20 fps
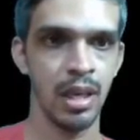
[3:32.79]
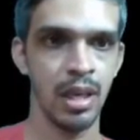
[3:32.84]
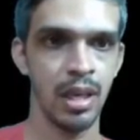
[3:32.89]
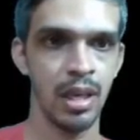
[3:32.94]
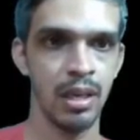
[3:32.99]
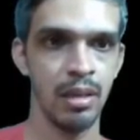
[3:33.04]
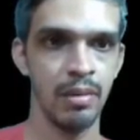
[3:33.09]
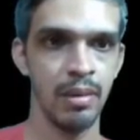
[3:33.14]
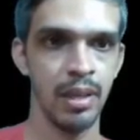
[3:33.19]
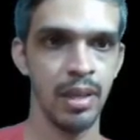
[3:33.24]

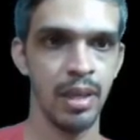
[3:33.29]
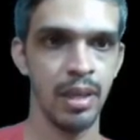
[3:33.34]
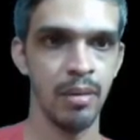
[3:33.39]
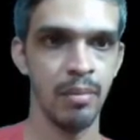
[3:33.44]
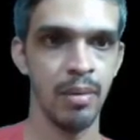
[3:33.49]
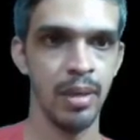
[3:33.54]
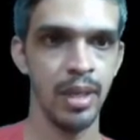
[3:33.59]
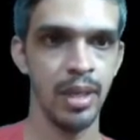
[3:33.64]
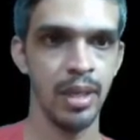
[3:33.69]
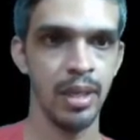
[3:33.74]
R
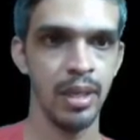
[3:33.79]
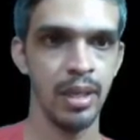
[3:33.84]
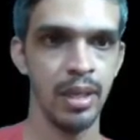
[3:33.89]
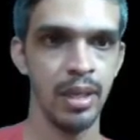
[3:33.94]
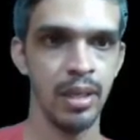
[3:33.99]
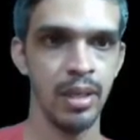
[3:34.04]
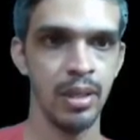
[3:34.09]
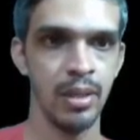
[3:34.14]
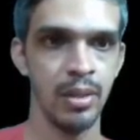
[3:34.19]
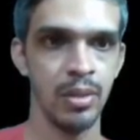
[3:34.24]
divided by
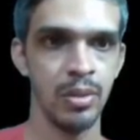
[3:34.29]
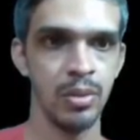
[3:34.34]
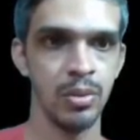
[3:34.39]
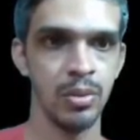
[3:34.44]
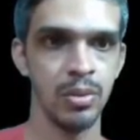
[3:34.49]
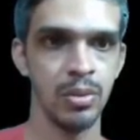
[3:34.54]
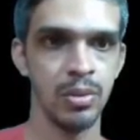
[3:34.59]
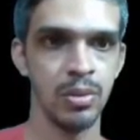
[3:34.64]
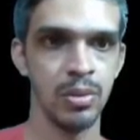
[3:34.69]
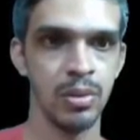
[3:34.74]

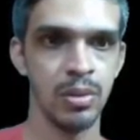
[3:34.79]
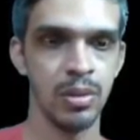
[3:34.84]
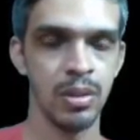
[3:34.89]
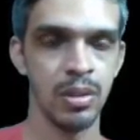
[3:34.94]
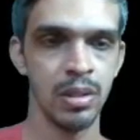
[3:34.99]
2.